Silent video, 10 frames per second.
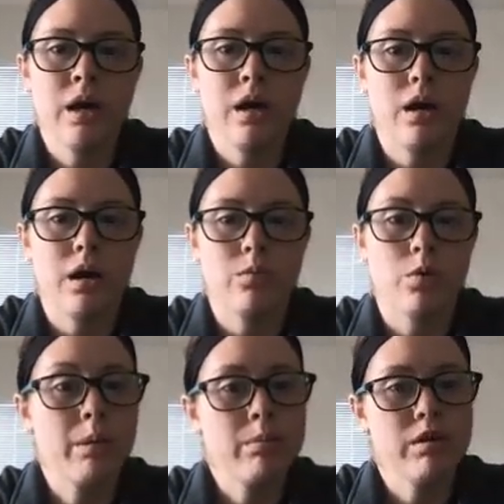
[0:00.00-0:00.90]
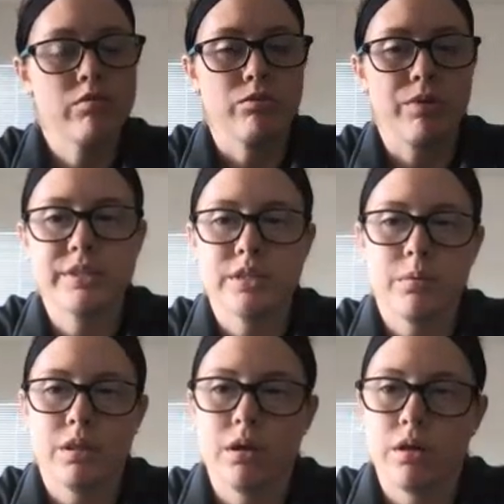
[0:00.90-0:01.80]
or maybe even race
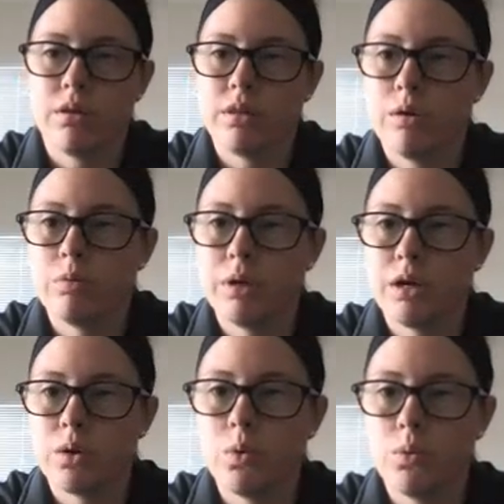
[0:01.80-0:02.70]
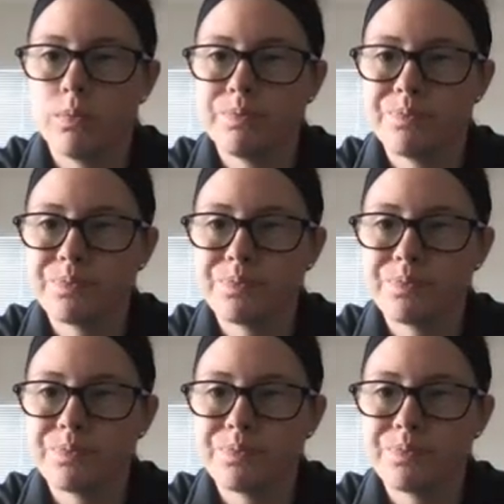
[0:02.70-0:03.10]
them. I thought that would be kind of cool.